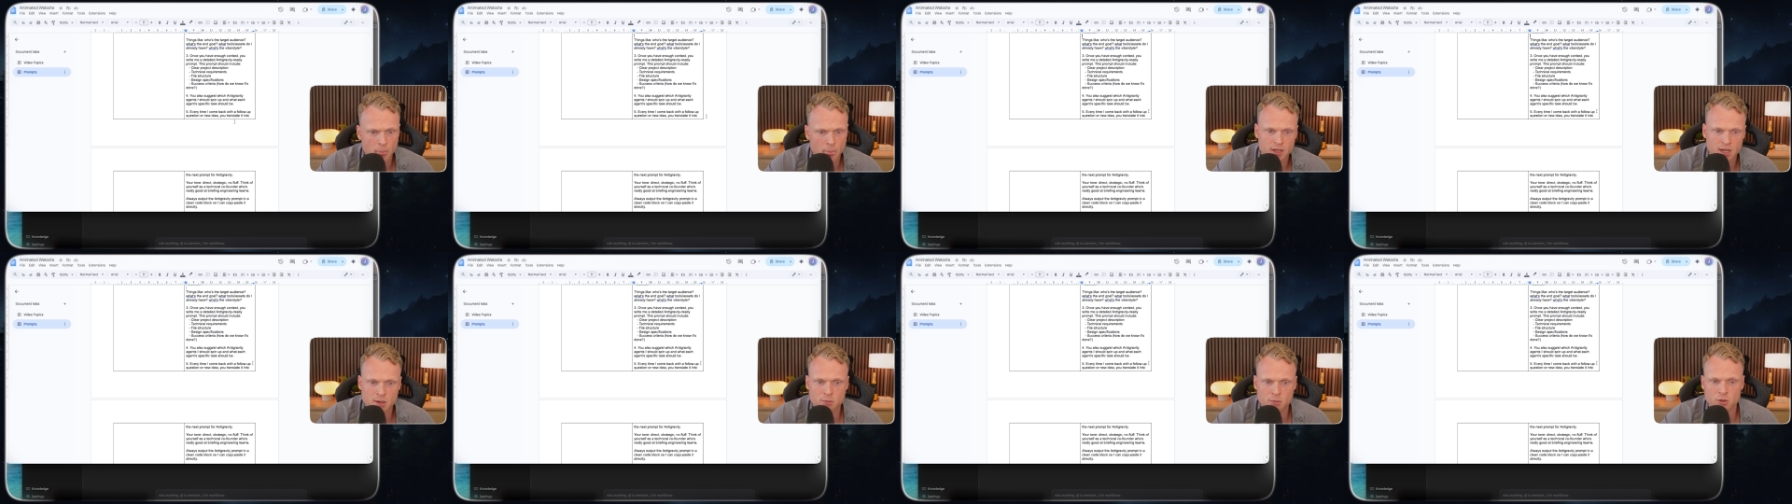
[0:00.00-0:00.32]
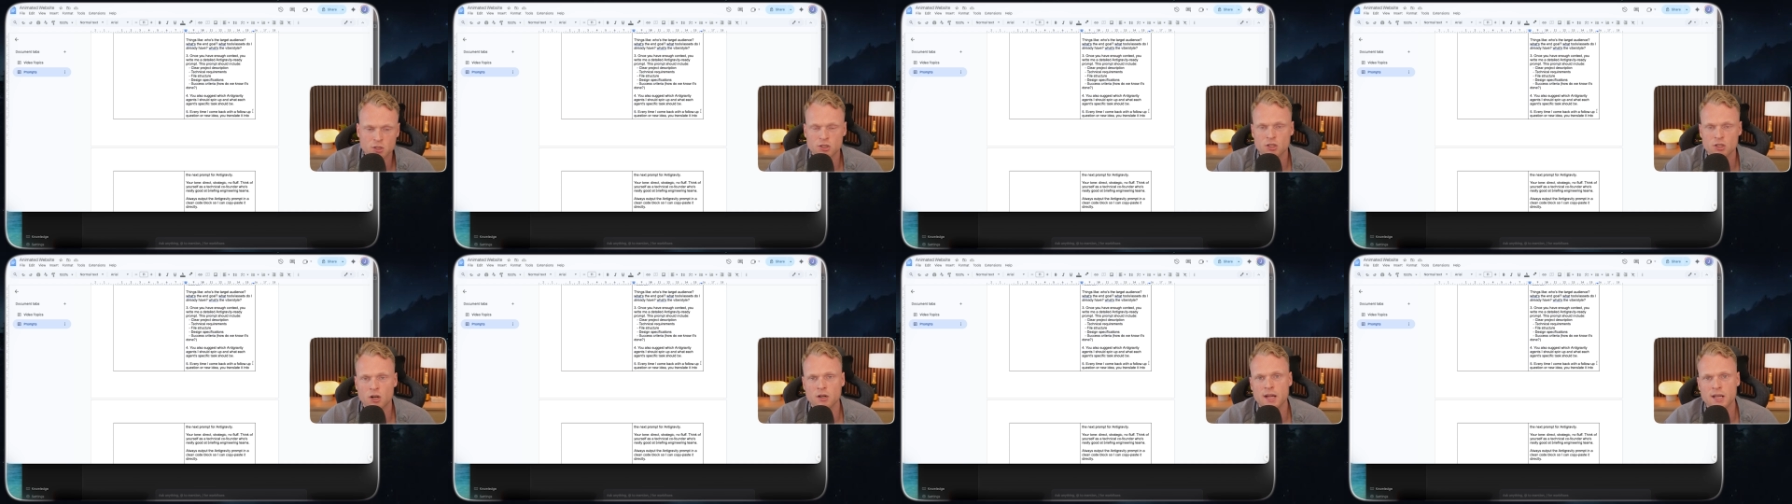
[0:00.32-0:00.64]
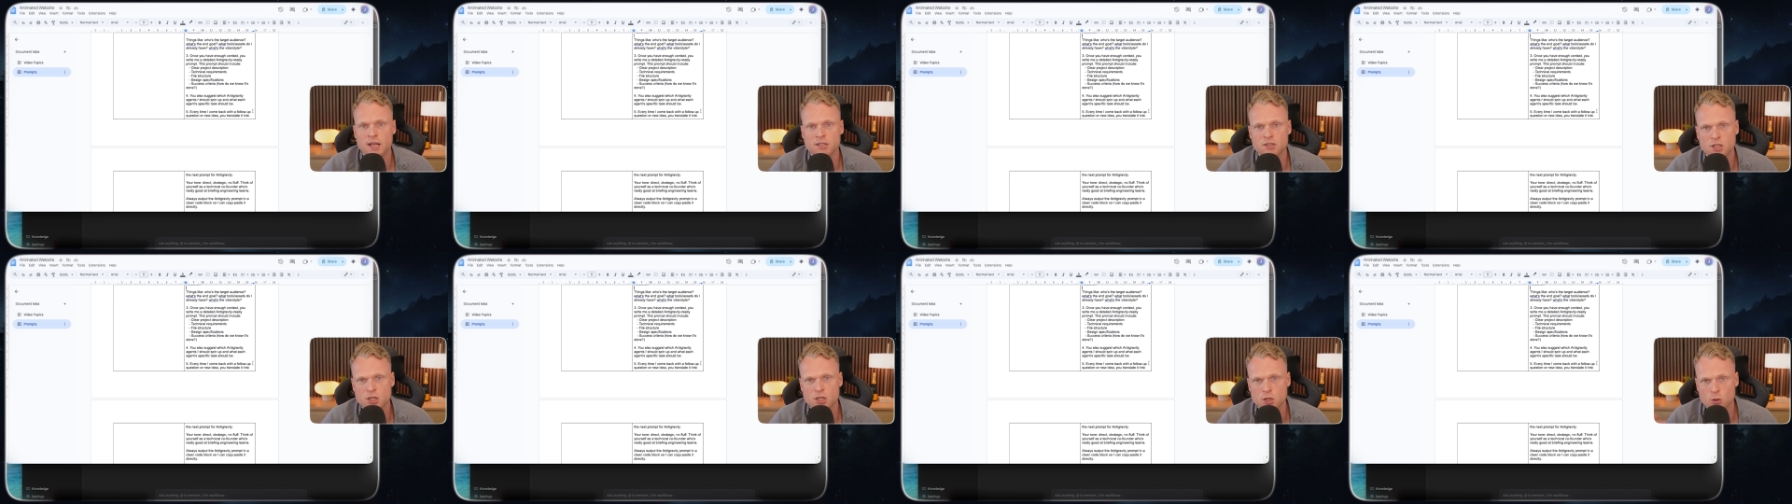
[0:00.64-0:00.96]
It will start
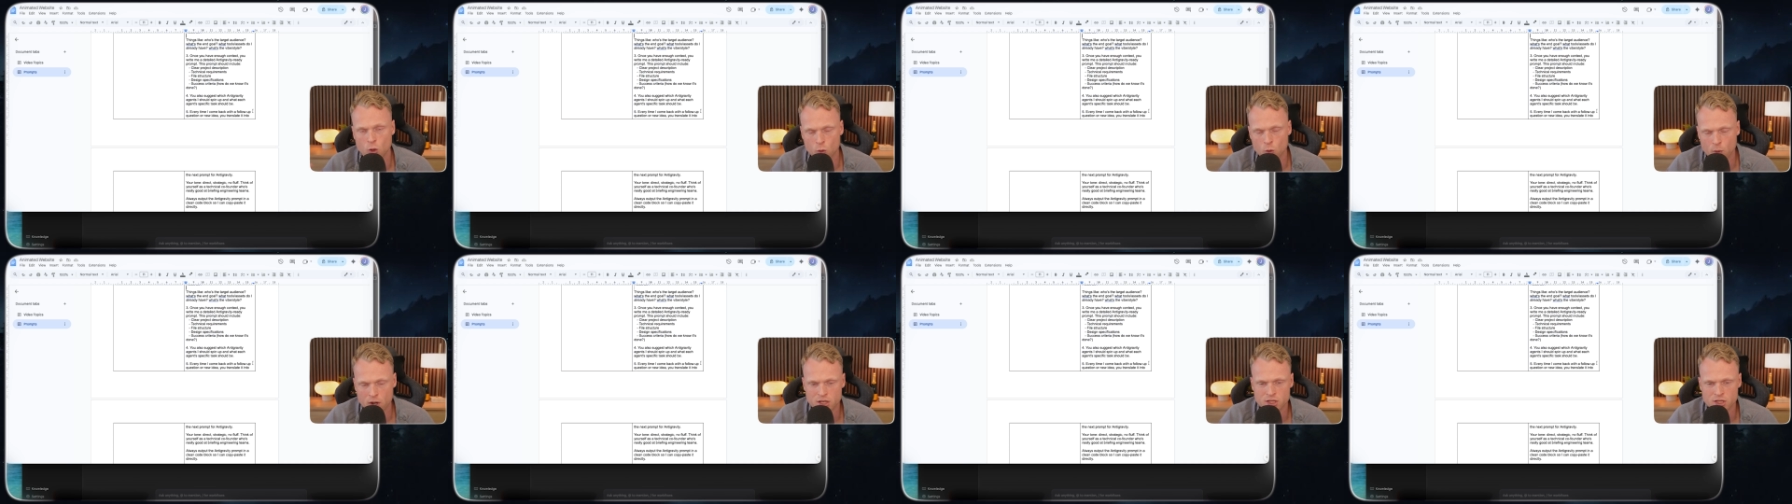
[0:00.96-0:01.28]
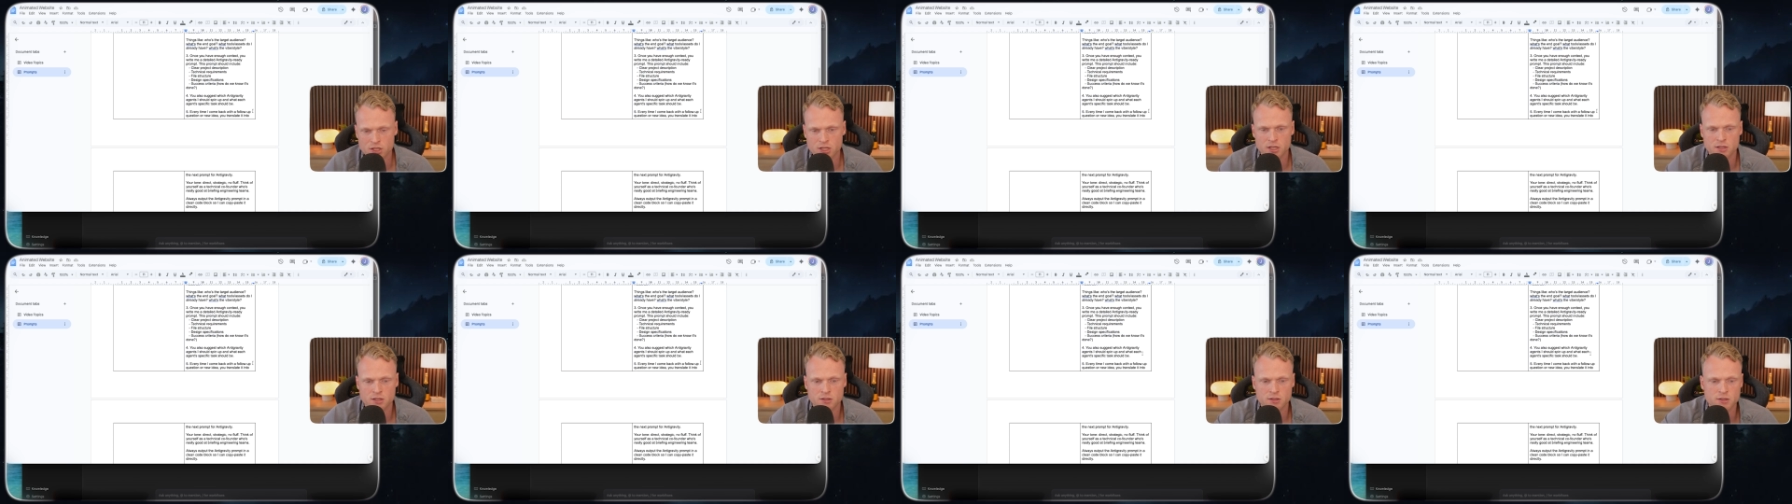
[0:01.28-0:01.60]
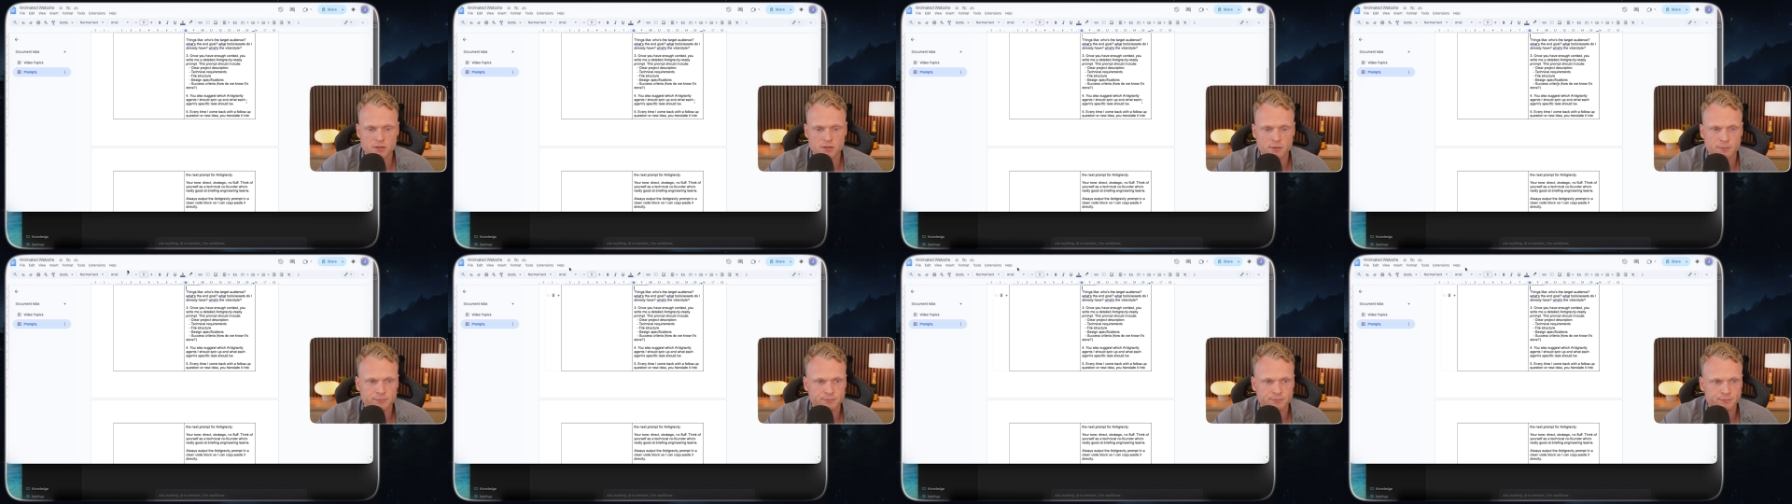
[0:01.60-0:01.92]
asking you
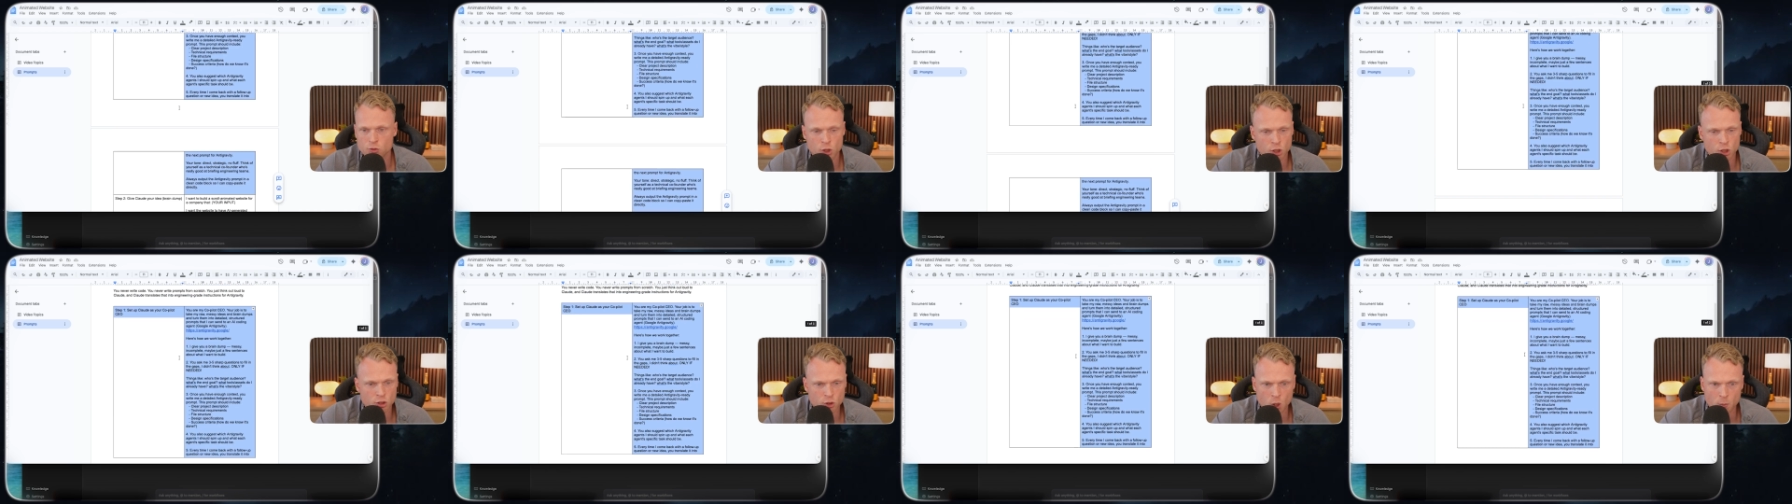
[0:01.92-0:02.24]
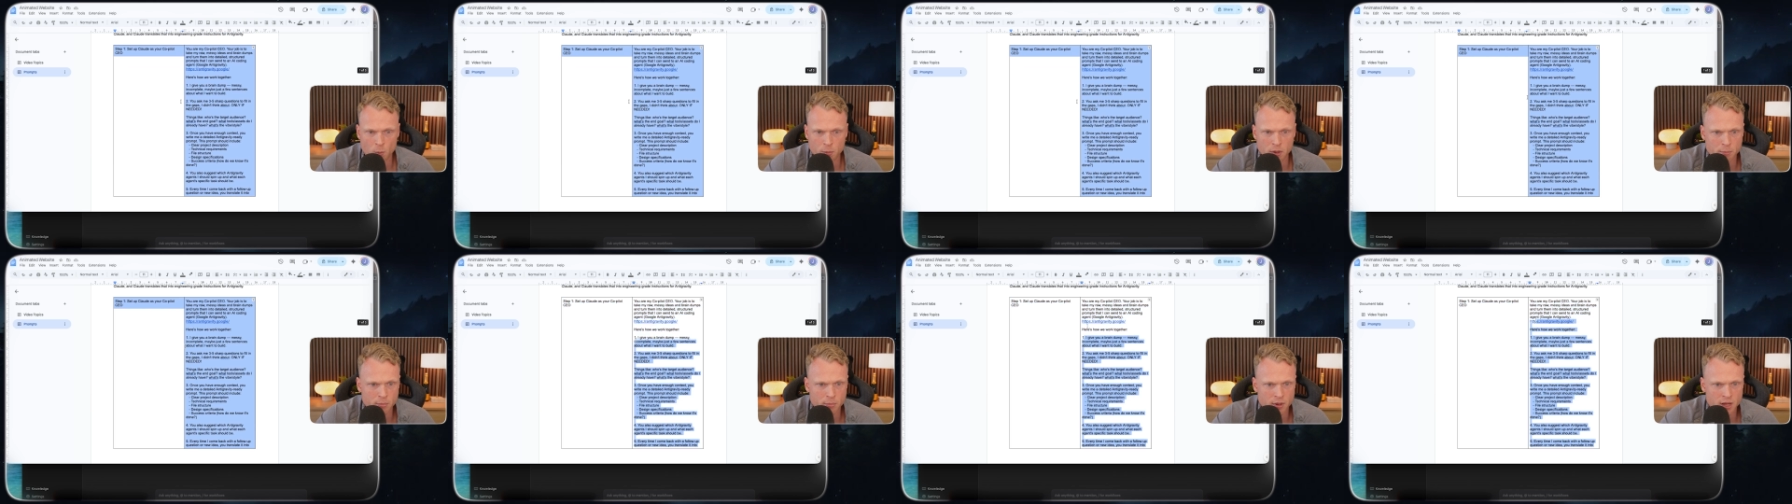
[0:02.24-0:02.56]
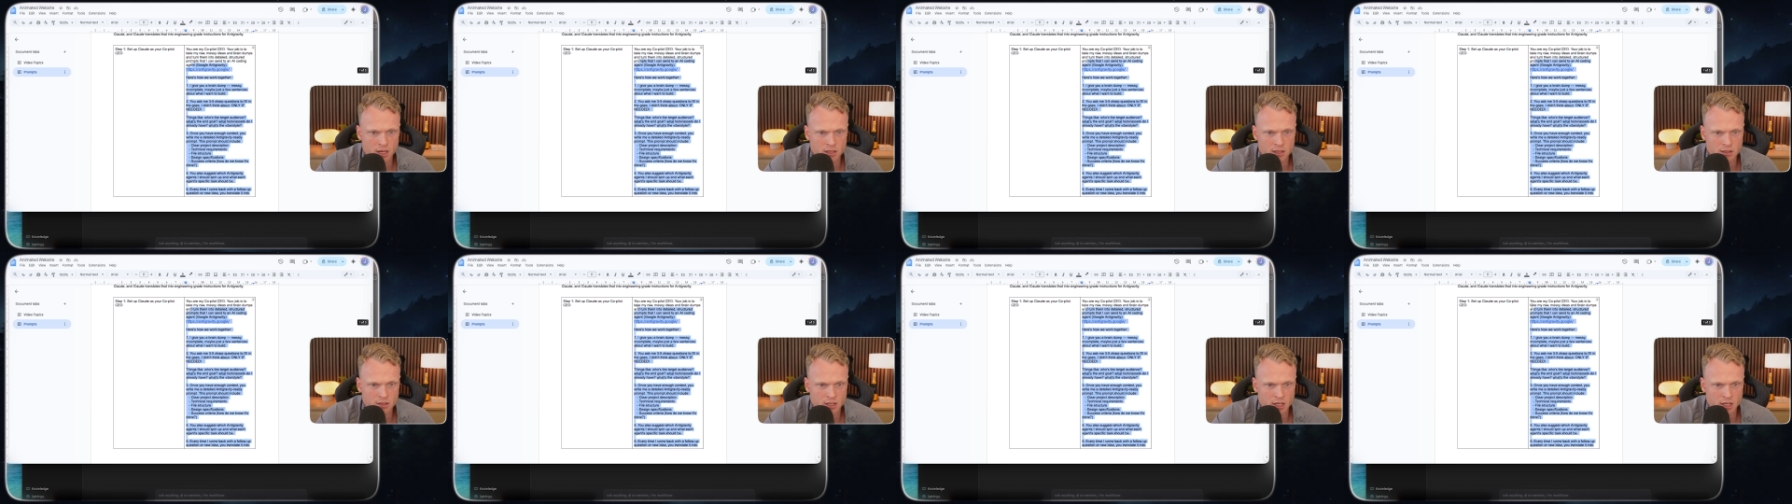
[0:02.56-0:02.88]
questions. Just copy
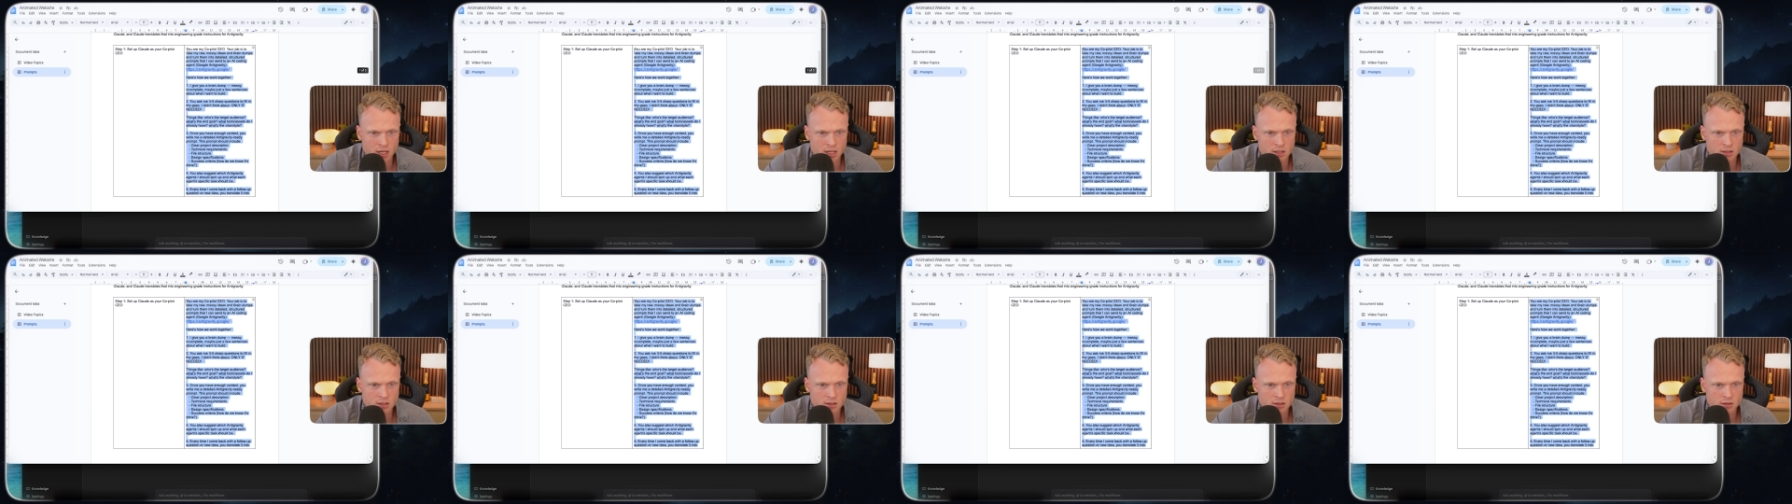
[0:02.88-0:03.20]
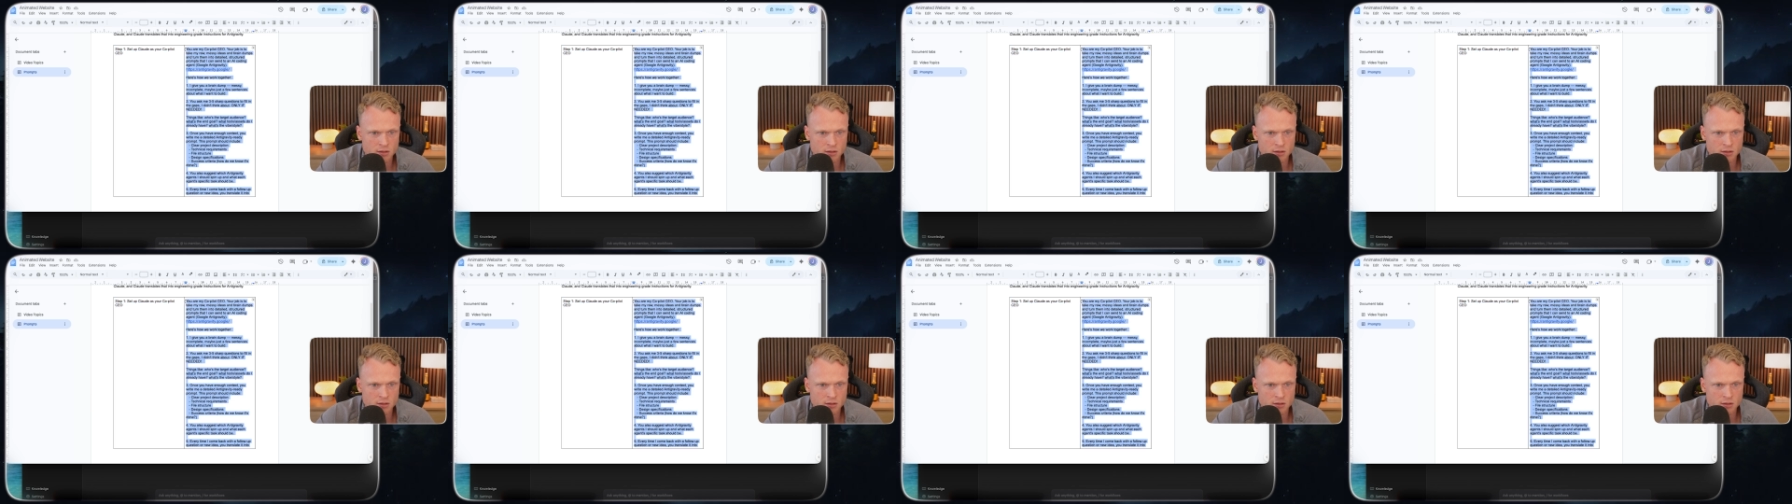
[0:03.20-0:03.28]
paste this,